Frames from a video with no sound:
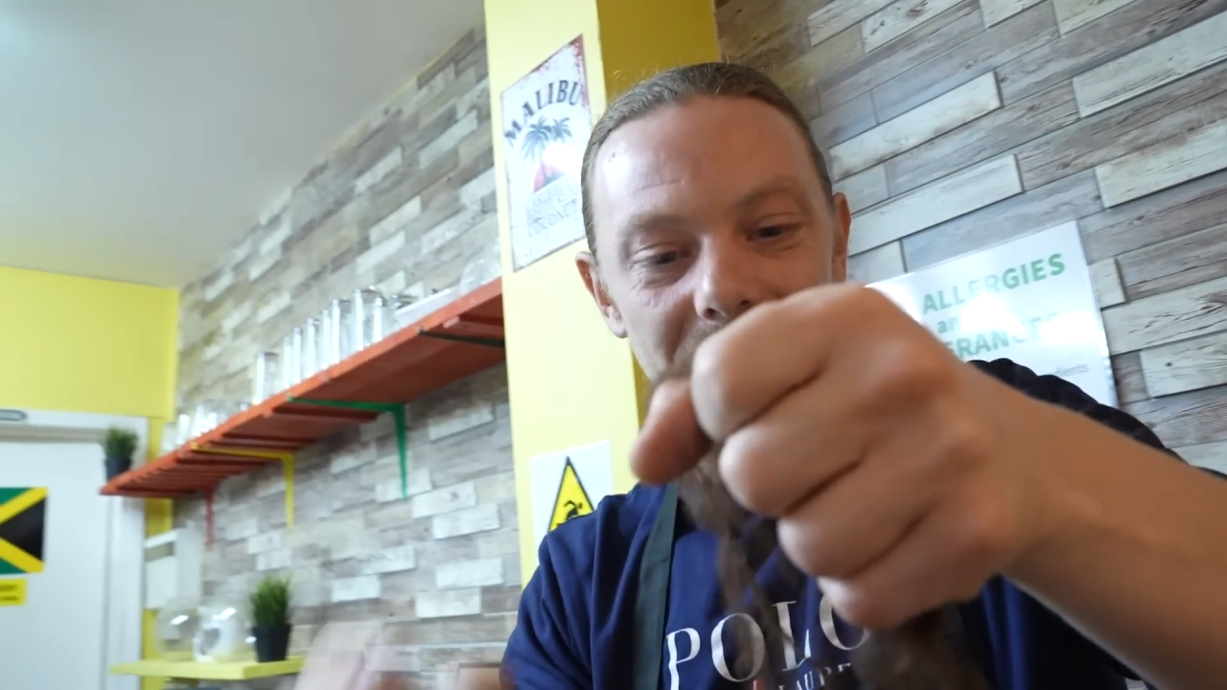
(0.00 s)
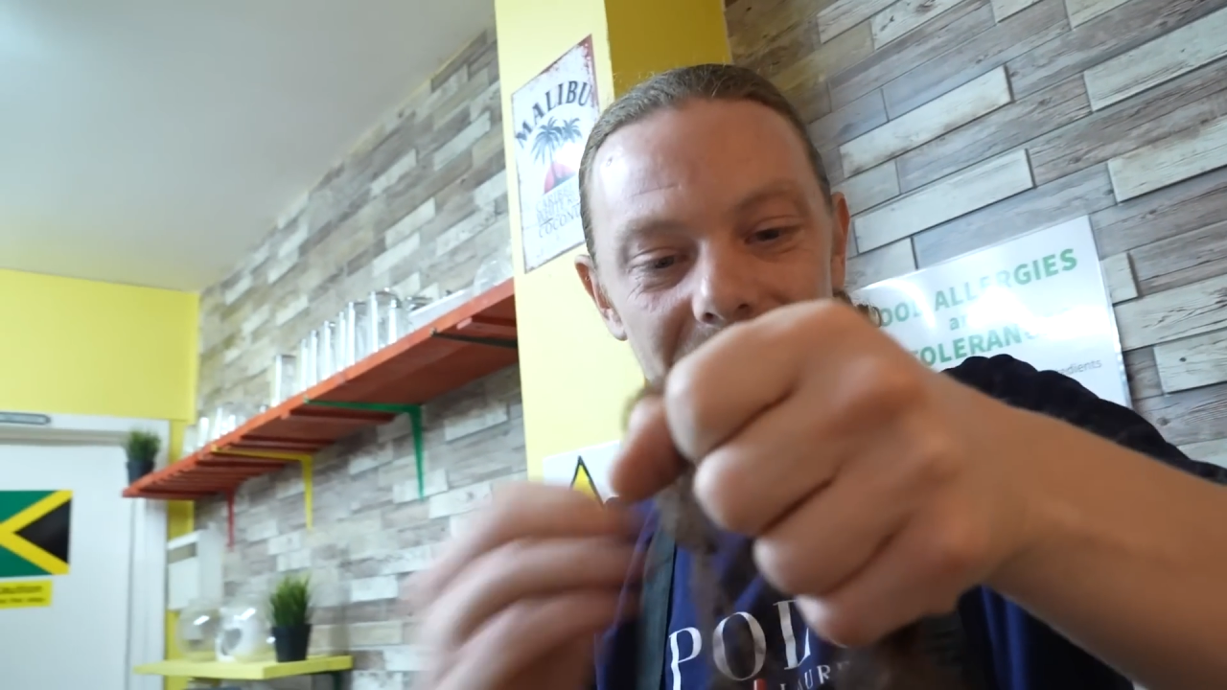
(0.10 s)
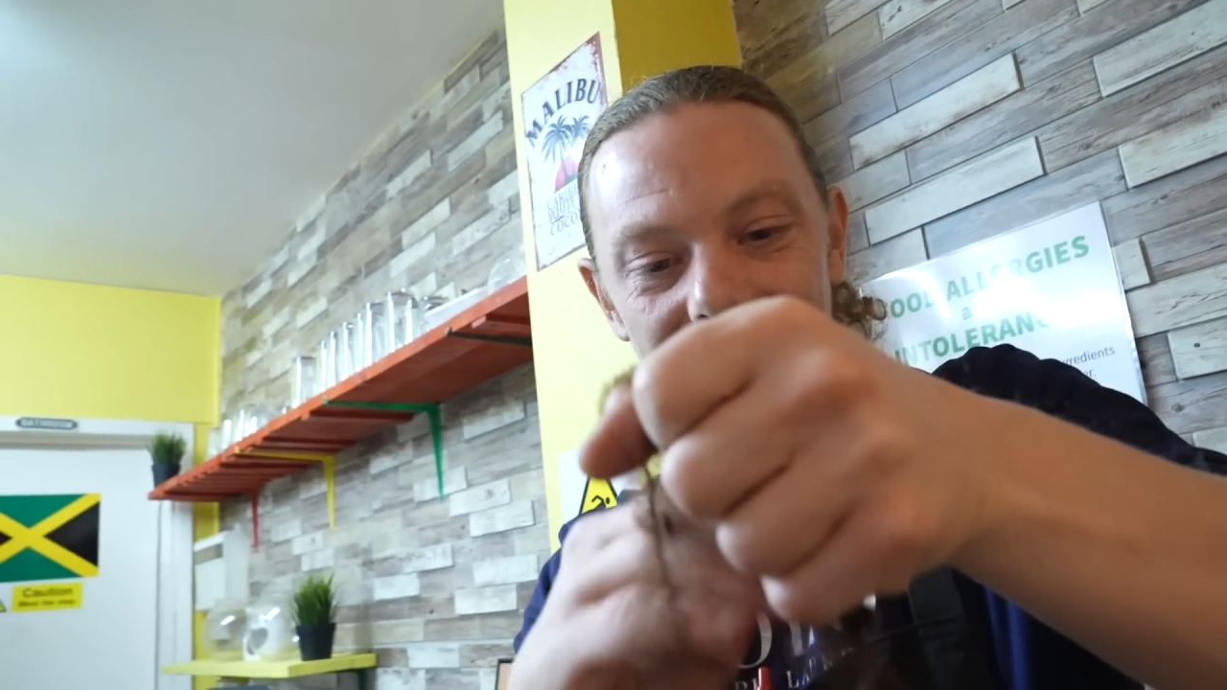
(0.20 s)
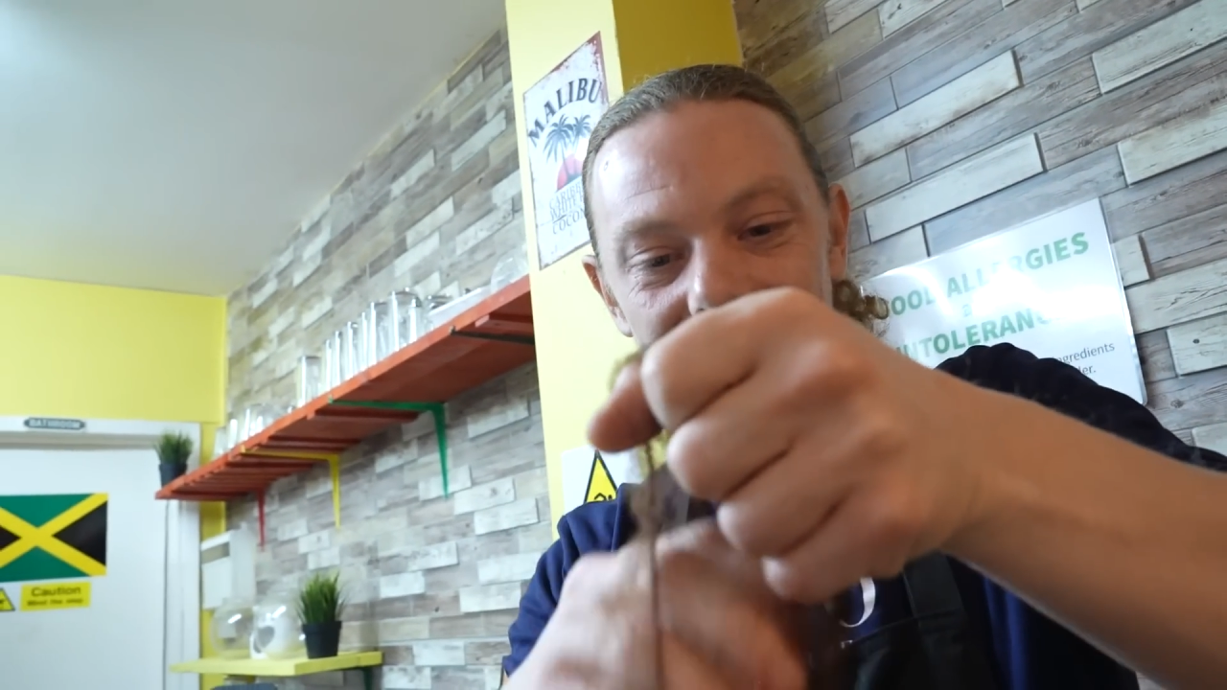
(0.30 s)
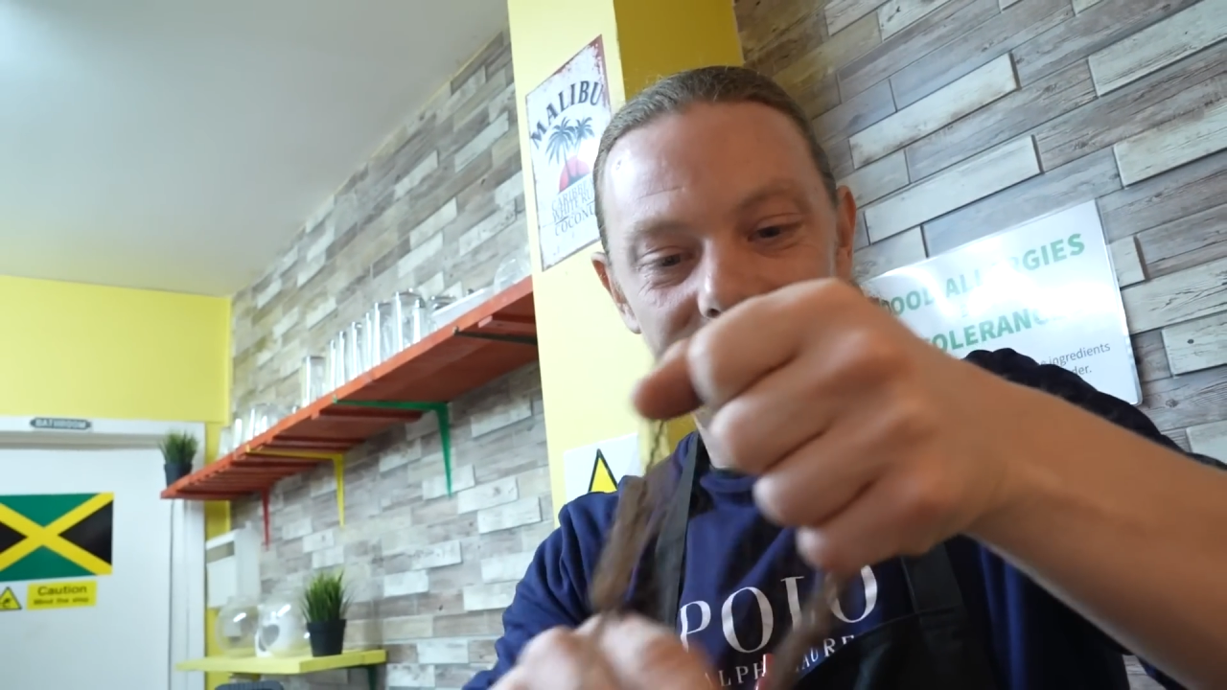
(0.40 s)

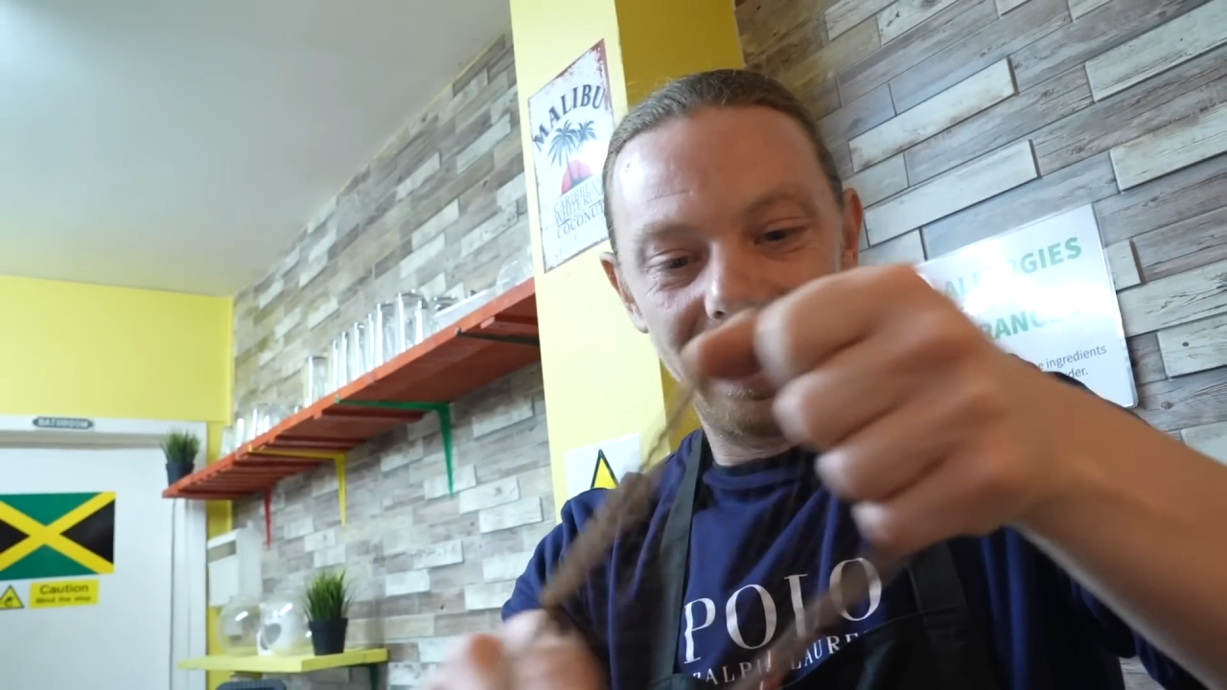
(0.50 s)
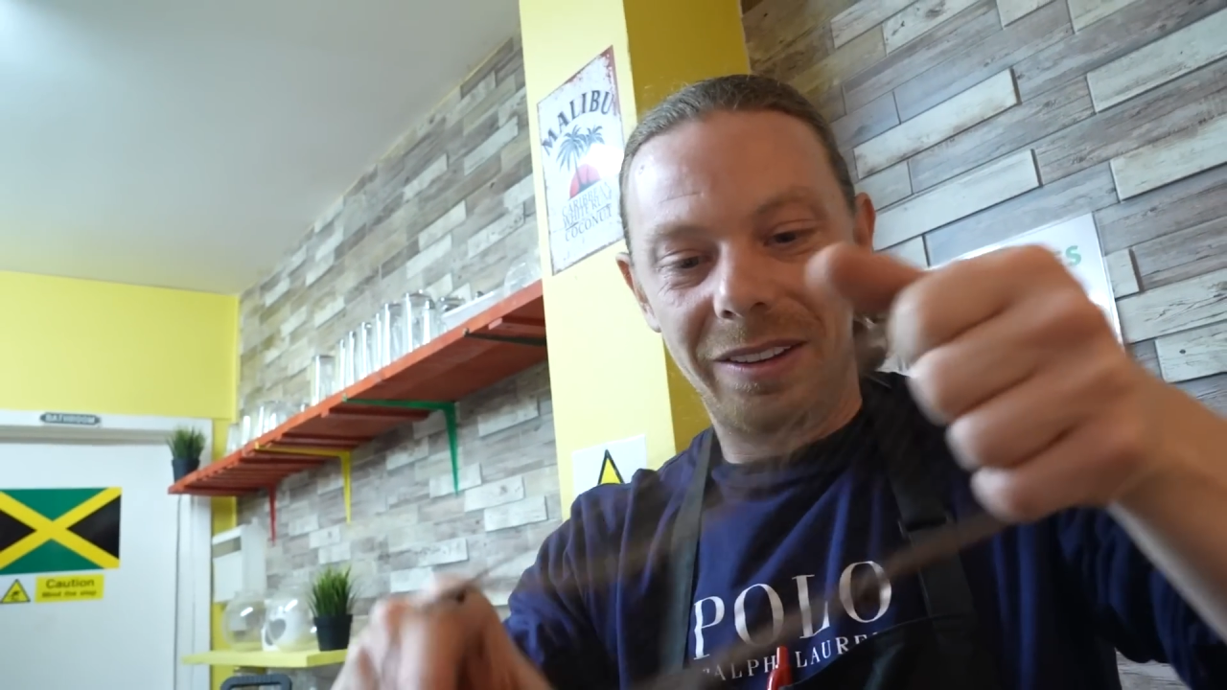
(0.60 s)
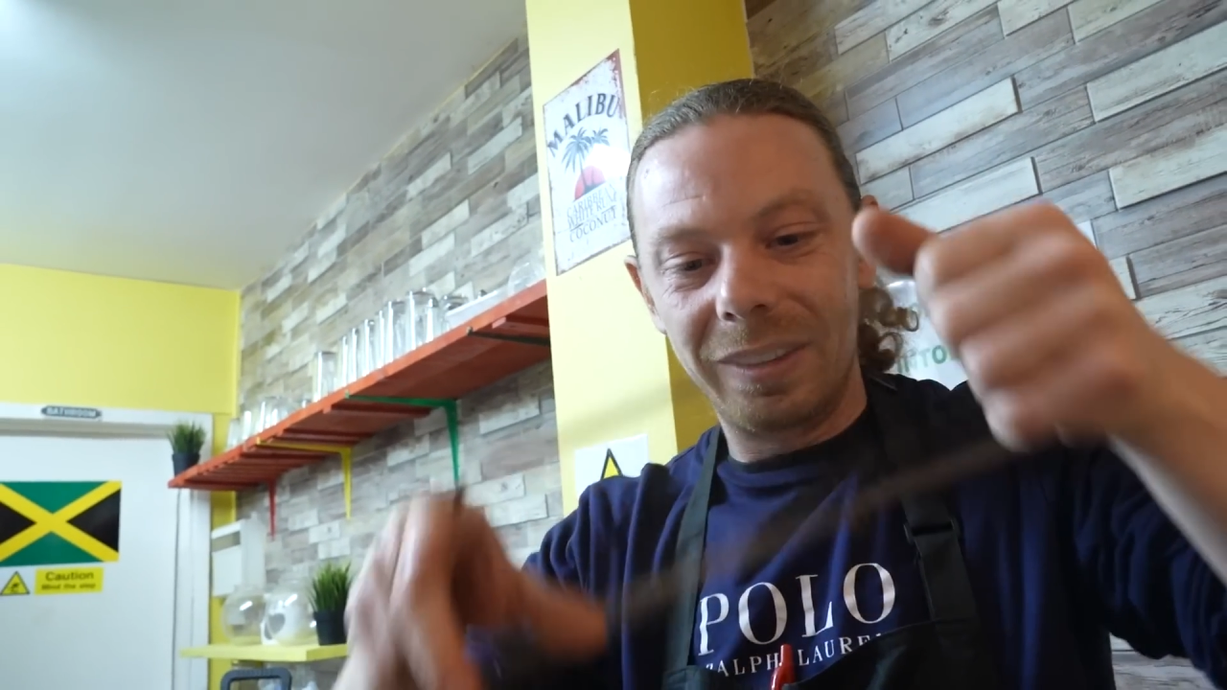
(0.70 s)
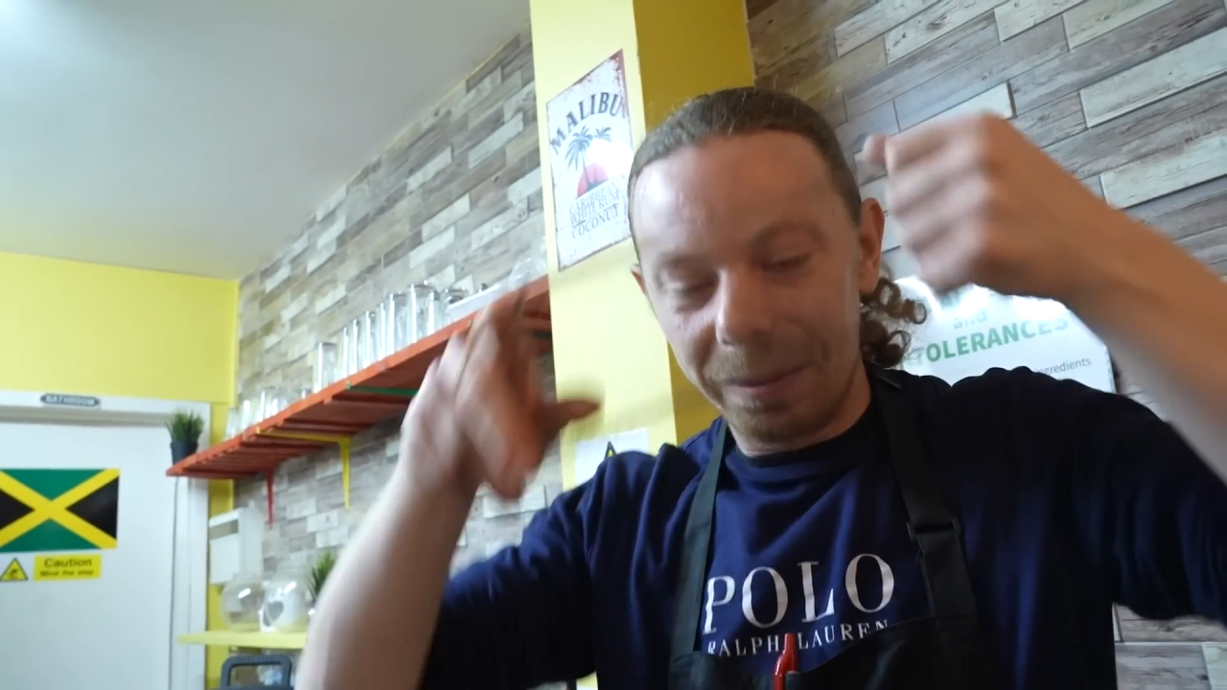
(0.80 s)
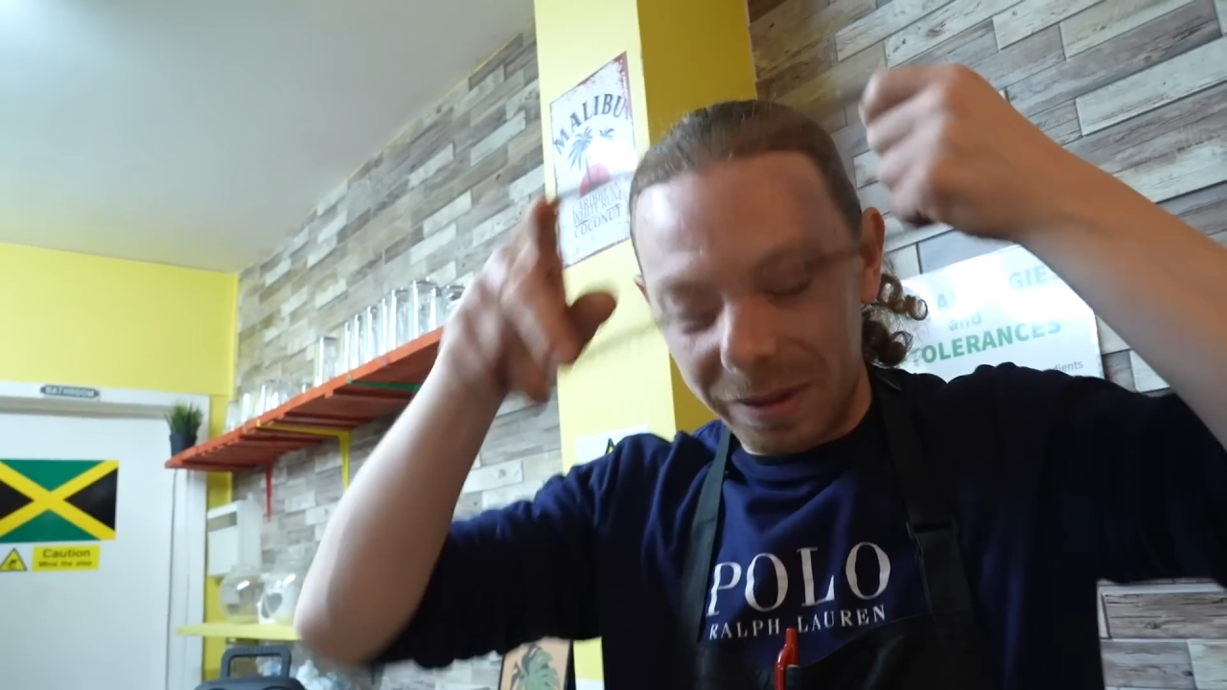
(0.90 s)
You